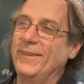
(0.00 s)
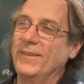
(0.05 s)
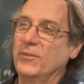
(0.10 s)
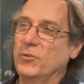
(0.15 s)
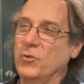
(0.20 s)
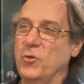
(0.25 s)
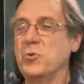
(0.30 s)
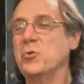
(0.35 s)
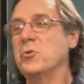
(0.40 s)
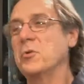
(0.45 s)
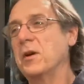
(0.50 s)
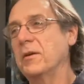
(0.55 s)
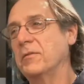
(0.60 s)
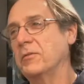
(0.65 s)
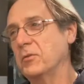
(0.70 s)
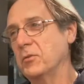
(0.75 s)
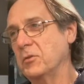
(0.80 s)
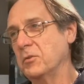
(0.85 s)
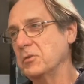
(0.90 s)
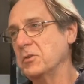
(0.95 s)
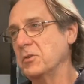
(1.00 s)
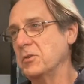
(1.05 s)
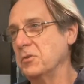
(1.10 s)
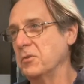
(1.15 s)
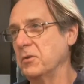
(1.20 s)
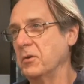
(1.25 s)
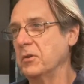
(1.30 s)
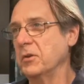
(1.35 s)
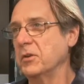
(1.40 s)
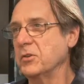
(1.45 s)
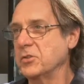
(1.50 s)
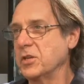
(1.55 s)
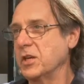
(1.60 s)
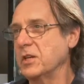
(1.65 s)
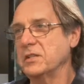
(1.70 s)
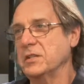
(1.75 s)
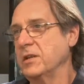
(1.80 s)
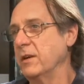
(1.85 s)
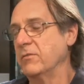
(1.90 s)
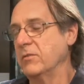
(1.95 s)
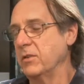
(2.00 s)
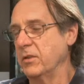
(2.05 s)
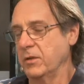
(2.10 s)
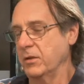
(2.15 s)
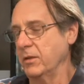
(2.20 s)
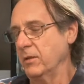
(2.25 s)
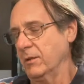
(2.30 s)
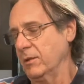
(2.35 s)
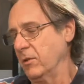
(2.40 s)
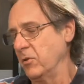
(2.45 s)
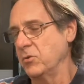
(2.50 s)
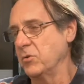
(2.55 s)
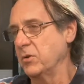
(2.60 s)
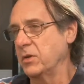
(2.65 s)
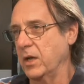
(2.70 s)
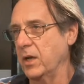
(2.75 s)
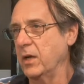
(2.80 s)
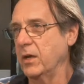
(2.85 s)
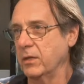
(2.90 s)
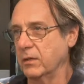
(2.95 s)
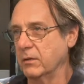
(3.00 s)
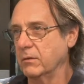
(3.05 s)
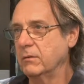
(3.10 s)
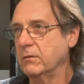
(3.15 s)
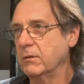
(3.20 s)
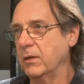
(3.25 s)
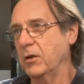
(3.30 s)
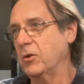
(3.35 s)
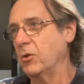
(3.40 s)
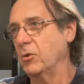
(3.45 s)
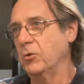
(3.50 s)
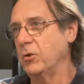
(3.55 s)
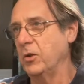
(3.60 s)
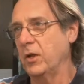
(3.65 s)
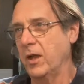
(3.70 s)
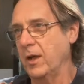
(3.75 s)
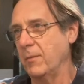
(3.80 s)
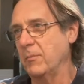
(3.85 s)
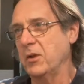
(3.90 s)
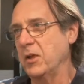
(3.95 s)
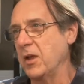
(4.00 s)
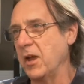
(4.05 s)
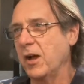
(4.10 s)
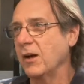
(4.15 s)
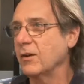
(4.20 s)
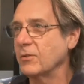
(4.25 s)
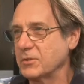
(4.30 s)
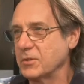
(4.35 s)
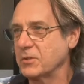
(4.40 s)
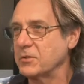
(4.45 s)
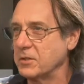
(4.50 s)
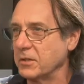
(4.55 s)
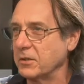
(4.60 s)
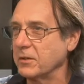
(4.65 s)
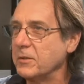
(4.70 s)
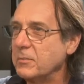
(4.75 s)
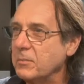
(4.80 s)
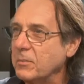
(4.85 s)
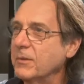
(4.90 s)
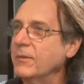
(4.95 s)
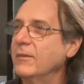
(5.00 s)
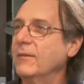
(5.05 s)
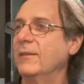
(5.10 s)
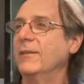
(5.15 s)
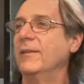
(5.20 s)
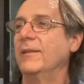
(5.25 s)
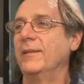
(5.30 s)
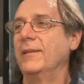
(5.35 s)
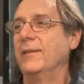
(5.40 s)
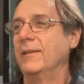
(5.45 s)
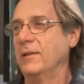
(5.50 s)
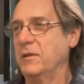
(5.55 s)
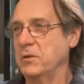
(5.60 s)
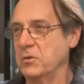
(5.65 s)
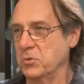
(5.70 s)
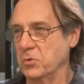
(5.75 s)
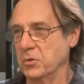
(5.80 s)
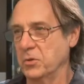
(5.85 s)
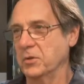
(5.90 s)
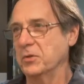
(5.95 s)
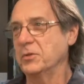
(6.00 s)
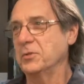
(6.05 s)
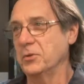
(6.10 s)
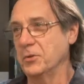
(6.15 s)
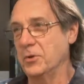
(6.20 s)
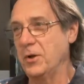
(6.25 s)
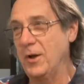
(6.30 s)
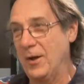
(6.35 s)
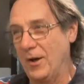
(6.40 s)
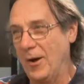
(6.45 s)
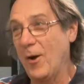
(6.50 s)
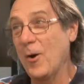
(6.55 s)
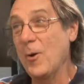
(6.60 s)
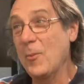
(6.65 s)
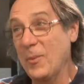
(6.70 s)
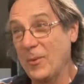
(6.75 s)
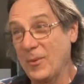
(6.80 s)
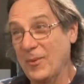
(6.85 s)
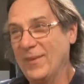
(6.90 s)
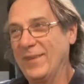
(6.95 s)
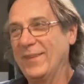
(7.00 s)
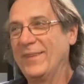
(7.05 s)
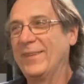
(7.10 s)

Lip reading: So you have to continually adjust everything that you can, including how many hours you sleep, in order to open.